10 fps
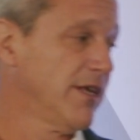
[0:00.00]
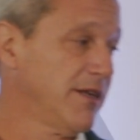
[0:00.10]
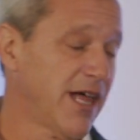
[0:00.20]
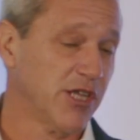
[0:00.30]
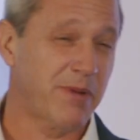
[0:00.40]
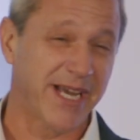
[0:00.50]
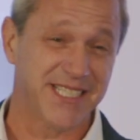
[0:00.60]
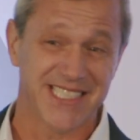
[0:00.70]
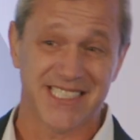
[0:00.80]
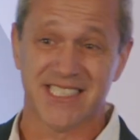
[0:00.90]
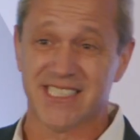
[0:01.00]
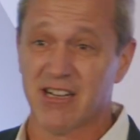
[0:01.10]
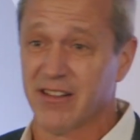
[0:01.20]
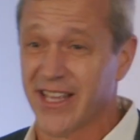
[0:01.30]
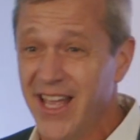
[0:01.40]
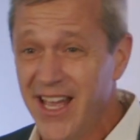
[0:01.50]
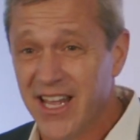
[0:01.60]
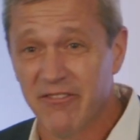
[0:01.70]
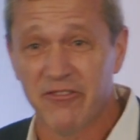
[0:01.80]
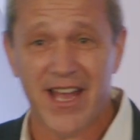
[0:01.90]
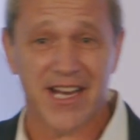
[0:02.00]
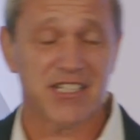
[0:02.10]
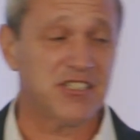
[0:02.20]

knowledge packets necessarily. And in fact,